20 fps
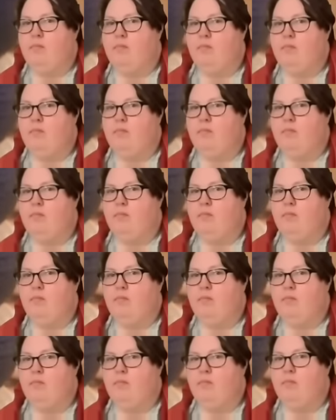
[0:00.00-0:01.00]

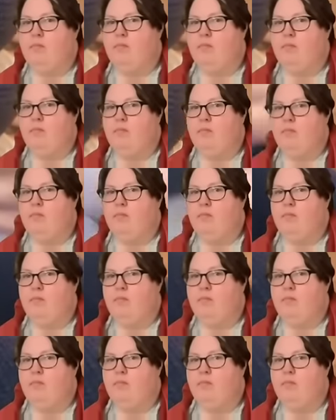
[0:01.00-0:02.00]

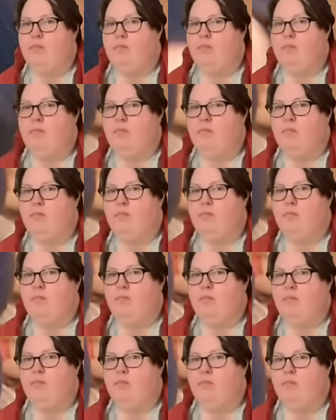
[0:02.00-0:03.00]

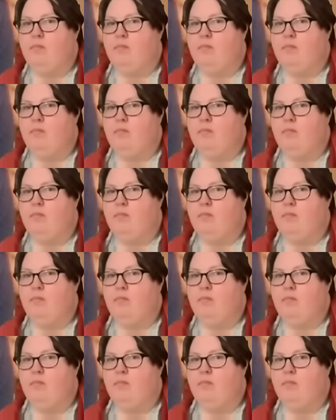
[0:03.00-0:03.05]
(not speaking)